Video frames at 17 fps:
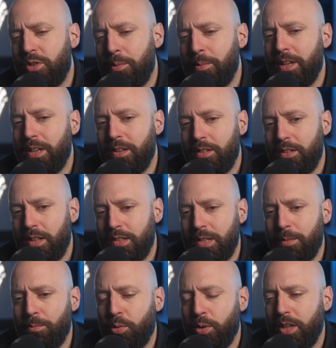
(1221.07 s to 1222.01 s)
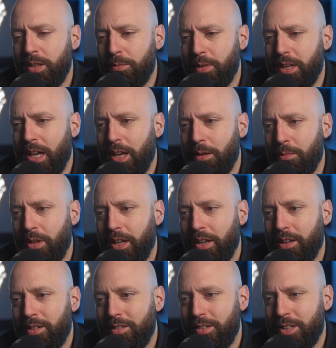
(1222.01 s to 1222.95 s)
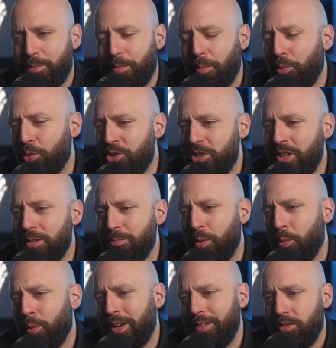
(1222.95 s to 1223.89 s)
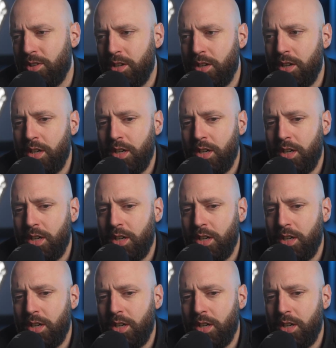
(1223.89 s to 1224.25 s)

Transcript: I mean, at some point it became like disproportionate, but whatever.